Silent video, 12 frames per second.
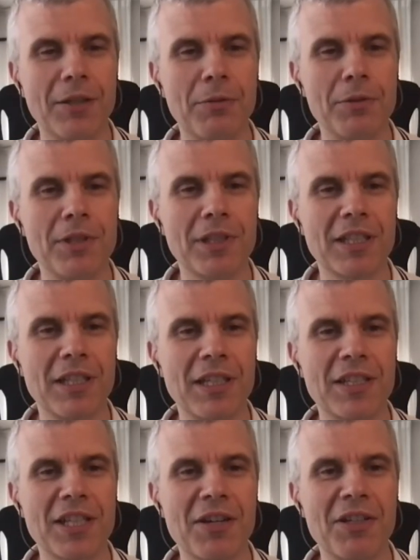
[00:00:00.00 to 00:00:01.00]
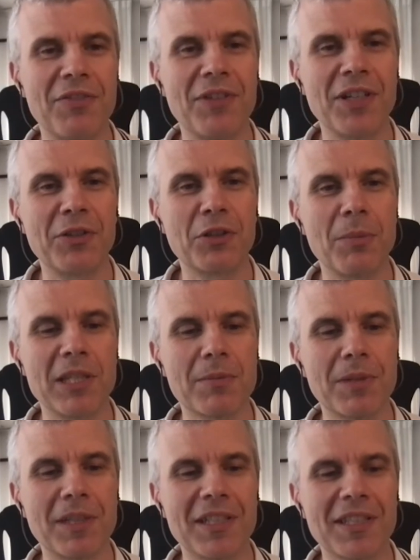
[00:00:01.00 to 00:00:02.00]
would you like to share any final comments,
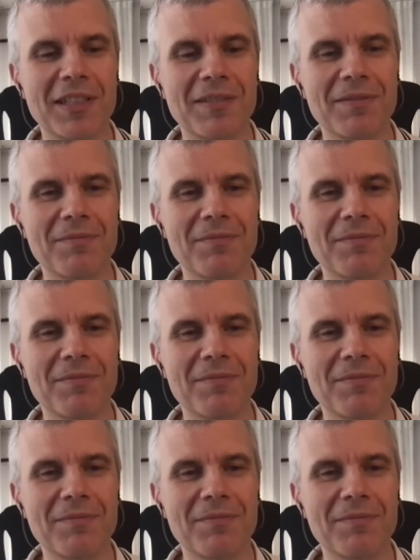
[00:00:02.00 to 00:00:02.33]
please?